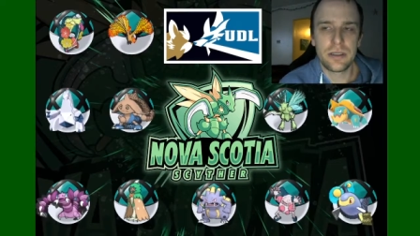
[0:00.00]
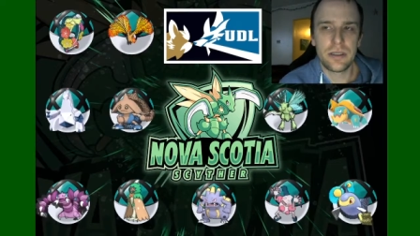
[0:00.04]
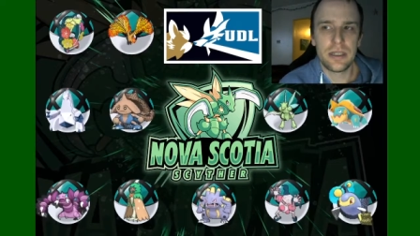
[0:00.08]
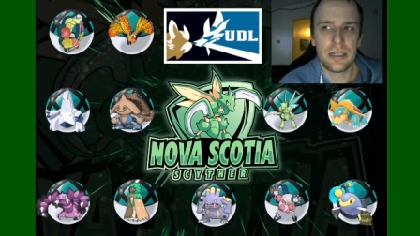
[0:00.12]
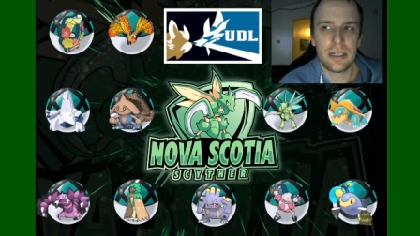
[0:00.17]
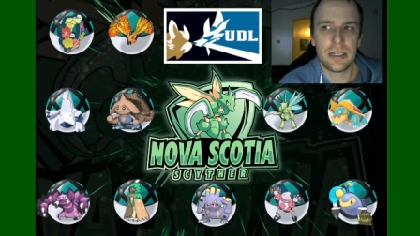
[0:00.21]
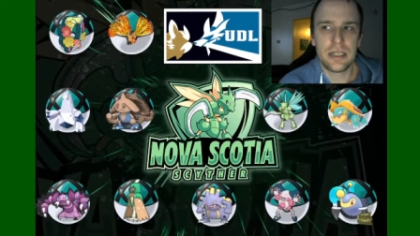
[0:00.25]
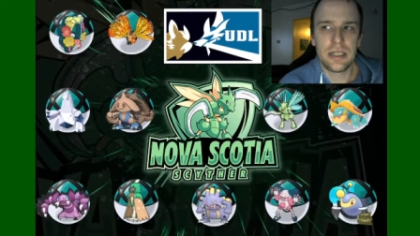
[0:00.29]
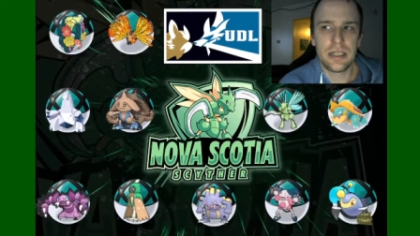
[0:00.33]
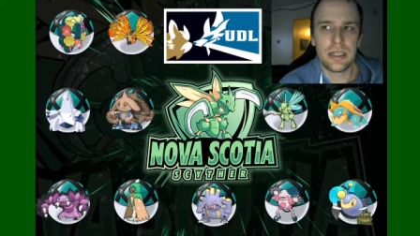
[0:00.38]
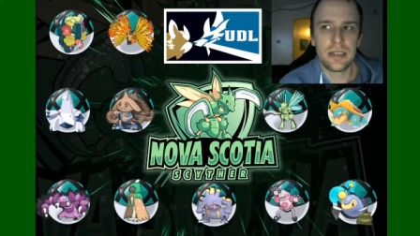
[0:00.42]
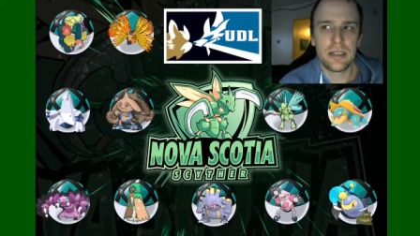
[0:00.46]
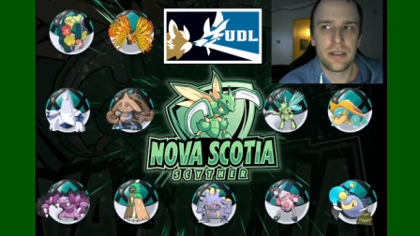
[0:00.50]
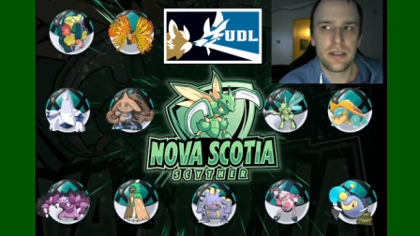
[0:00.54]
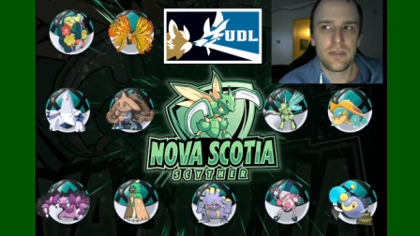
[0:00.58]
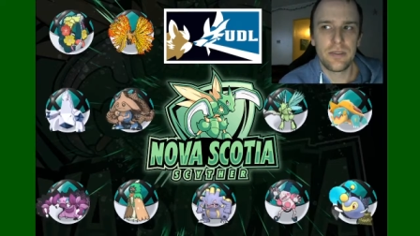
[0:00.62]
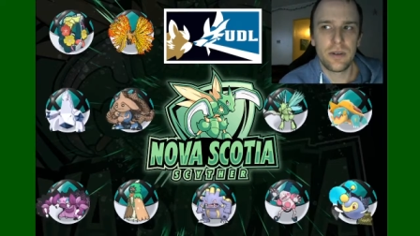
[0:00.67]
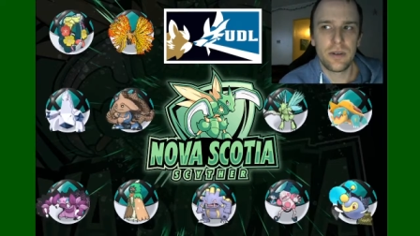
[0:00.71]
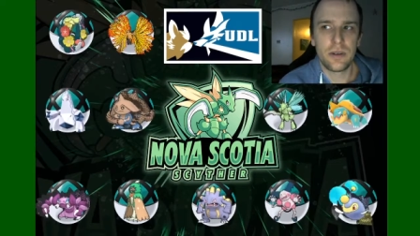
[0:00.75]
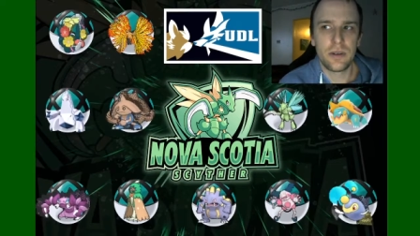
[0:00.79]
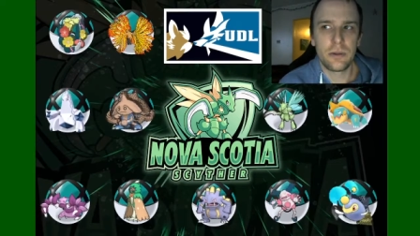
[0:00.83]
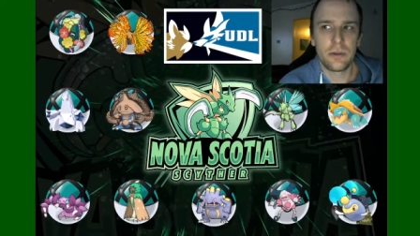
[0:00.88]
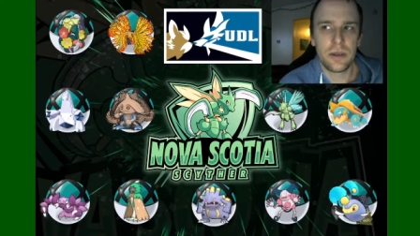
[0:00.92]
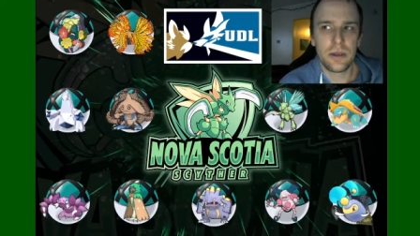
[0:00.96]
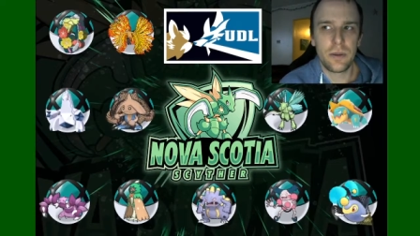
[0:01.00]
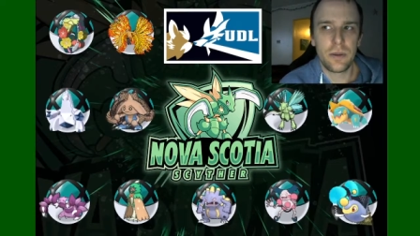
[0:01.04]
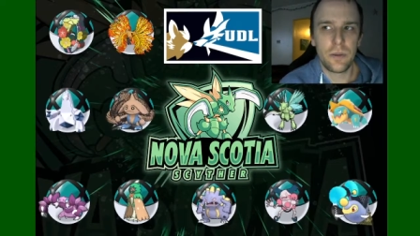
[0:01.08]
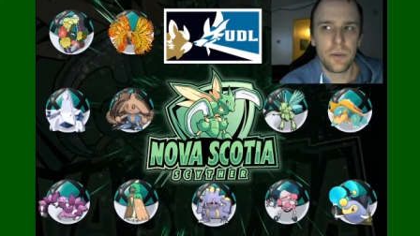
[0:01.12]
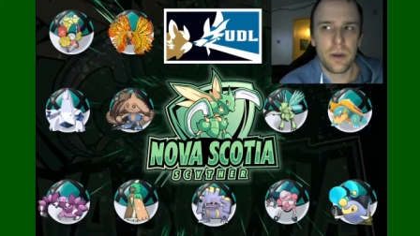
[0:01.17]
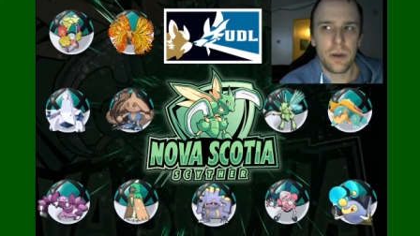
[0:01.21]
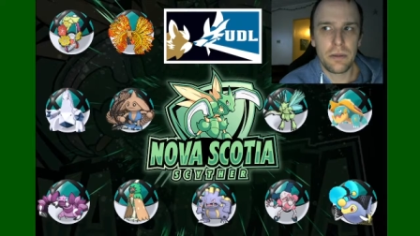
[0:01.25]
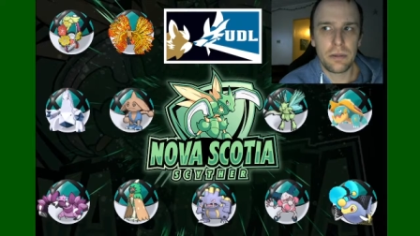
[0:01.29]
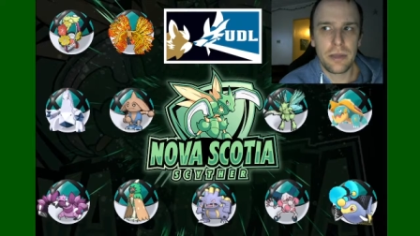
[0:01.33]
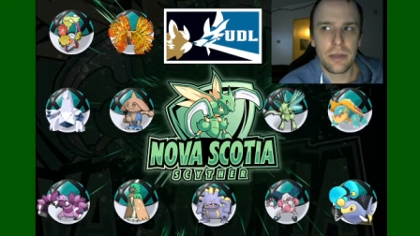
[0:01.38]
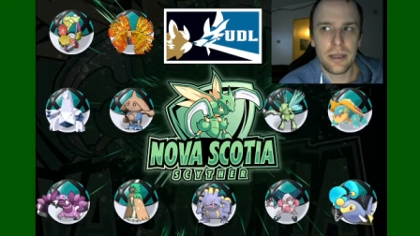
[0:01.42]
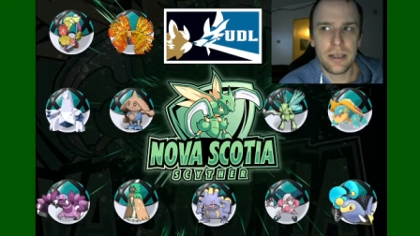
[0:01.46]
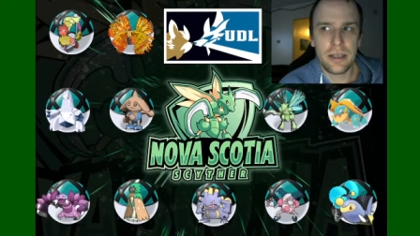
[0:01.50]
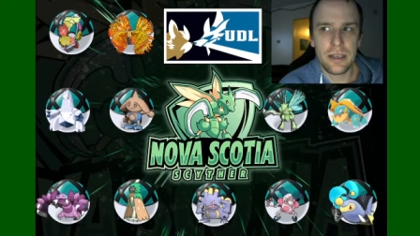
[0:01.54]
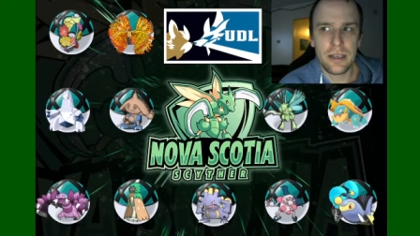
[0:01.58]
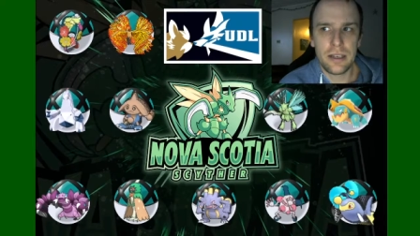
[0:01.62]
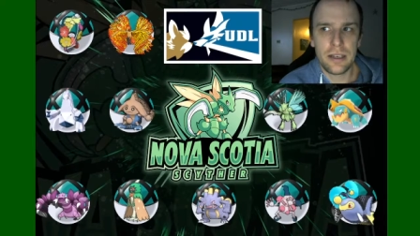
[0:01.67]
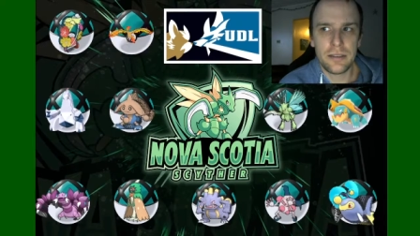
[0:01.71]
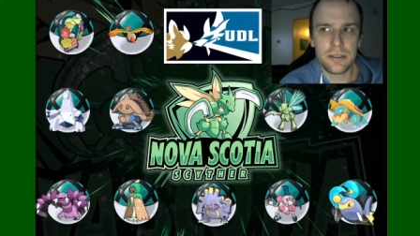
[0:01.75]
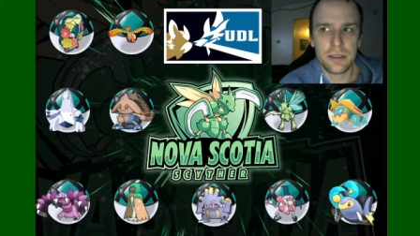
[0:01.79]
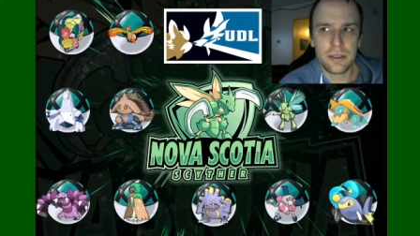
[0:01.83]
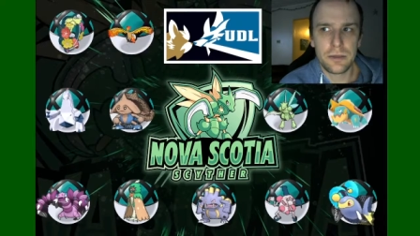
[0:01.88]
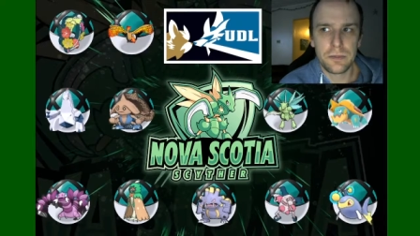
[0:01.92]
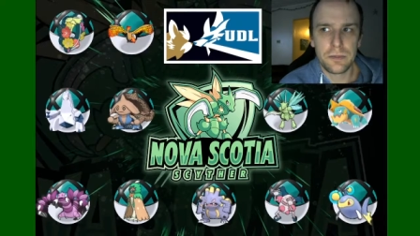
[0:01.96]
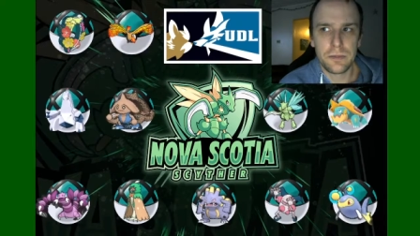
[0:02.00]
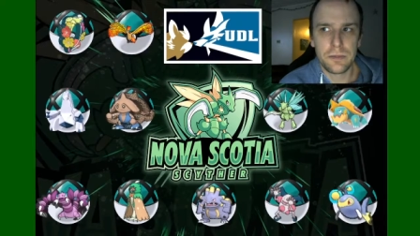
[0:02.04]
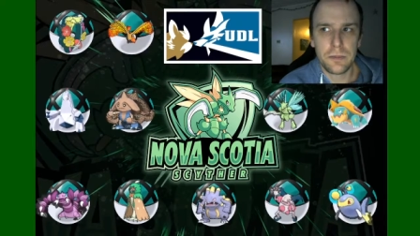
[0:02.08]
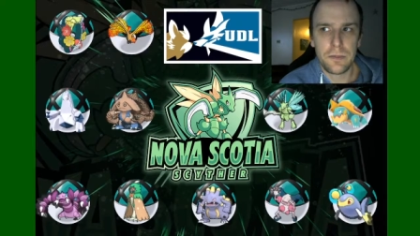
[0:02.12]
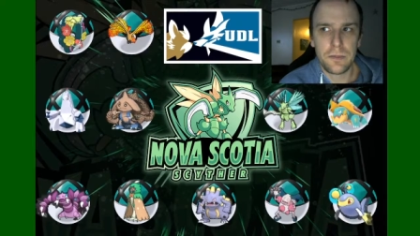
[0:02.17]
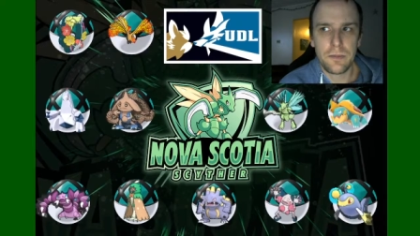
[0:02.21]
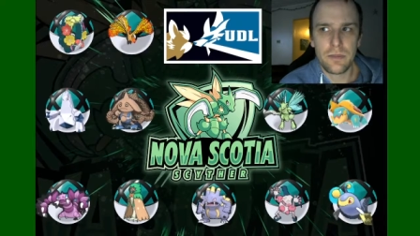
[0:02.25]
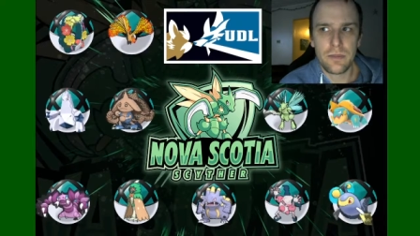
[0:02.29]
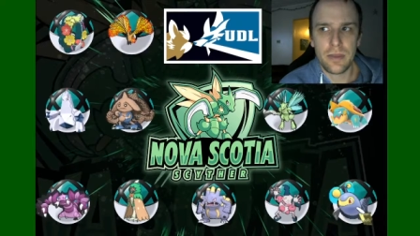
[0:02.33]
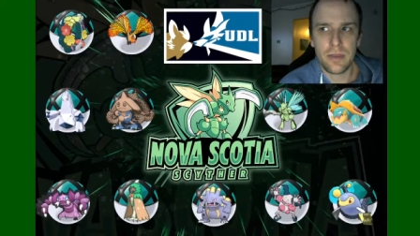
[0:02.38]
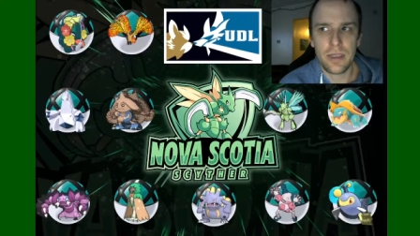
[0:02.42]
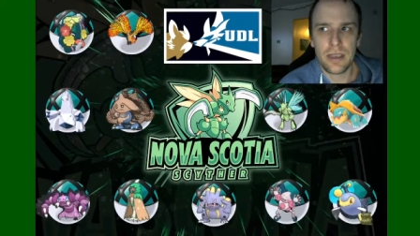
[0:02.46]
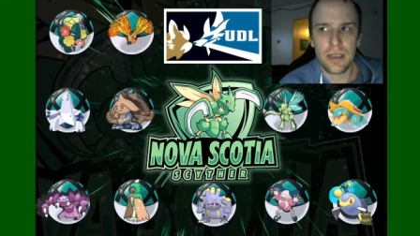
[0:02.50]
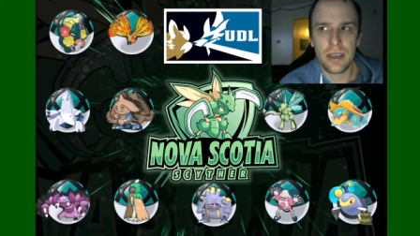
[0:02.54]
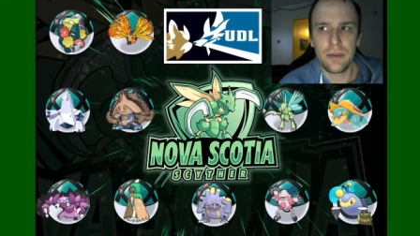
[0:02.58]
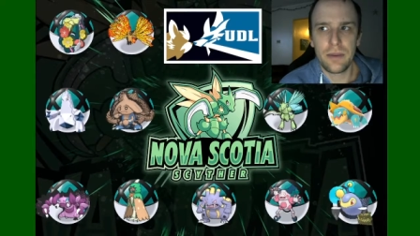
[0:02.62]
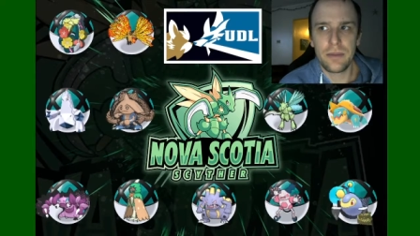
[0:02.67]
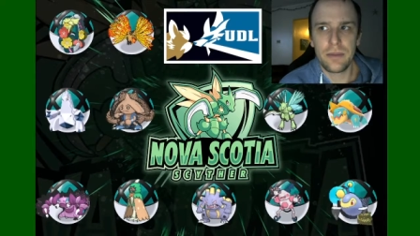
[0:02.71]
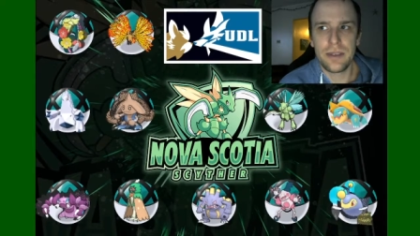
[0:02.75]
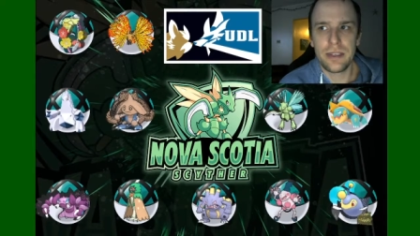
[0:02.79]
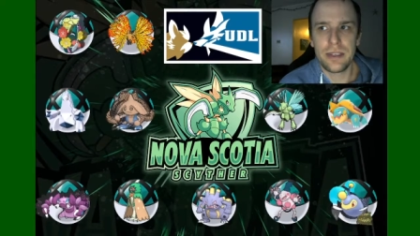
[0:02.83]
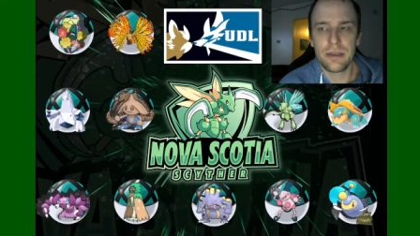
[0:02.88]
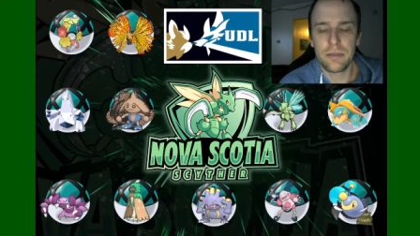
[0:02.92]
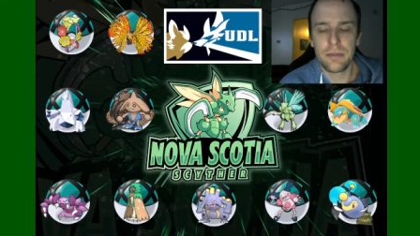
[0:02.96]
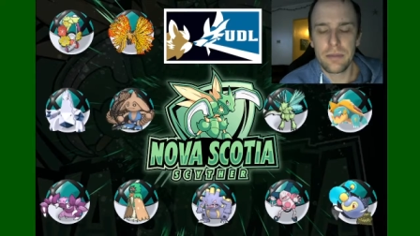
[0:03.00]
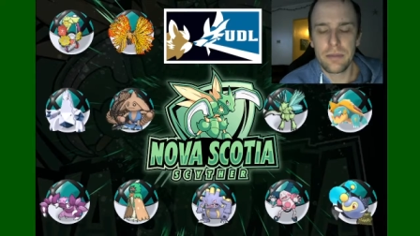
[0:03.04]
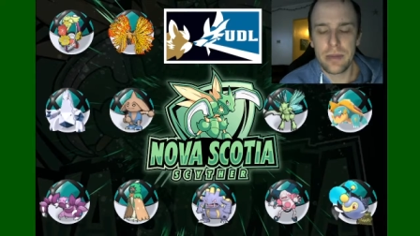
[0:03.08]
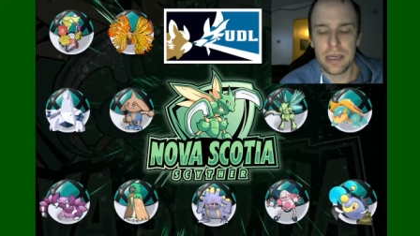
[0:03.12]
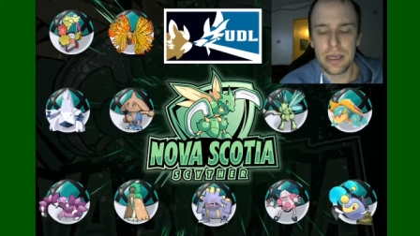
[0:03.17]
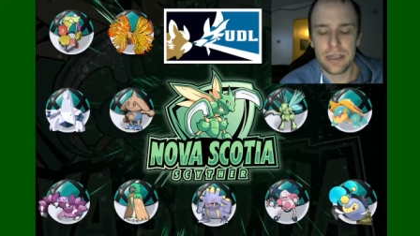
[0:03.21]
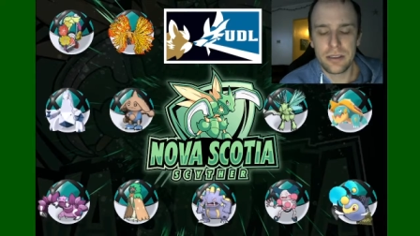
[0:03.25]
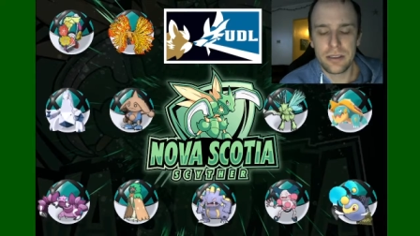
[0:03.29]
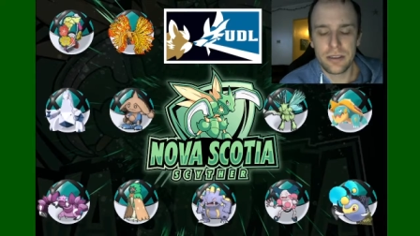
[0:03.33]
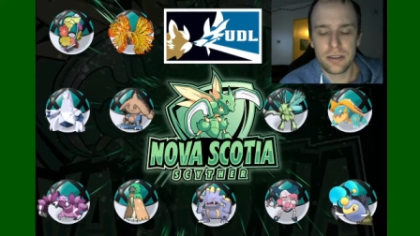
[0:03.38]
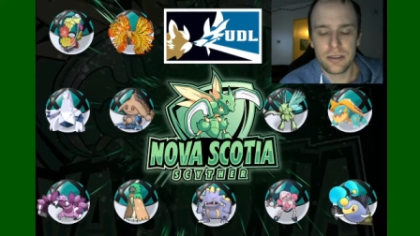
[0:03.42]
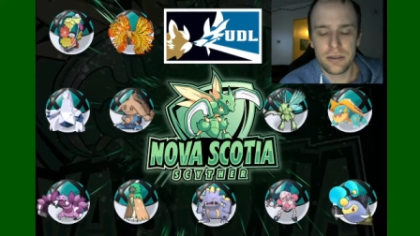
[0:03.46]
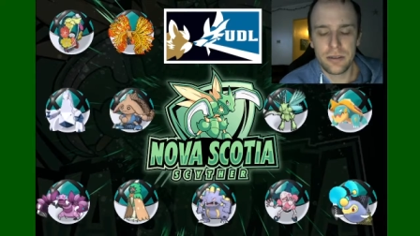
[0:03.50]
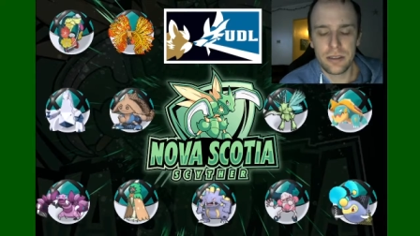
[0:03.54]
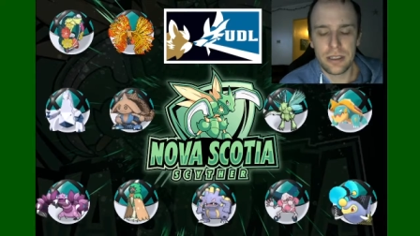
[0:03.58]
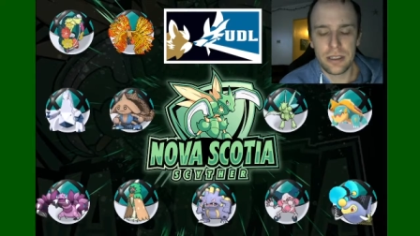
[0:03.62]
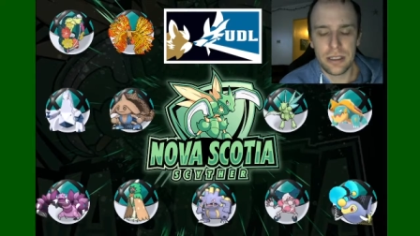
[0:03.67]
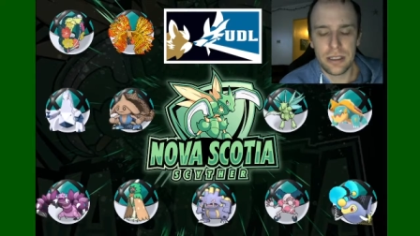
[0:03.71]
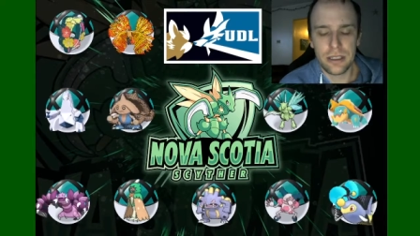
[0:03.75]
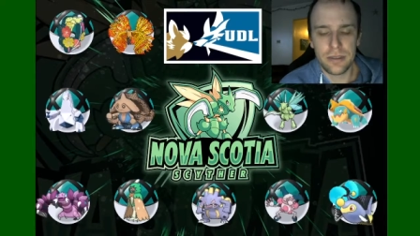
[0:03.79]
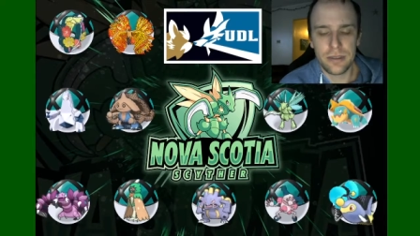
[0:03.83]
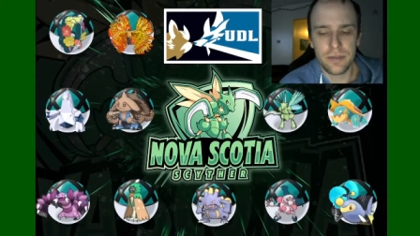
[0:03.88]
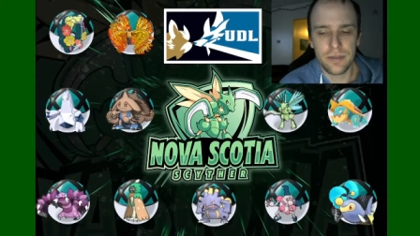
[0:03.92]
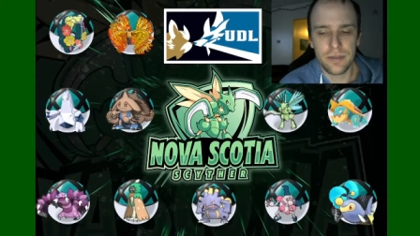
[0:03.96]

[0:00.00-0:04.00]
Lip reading: I've only been in one playoffs, and we did make it to the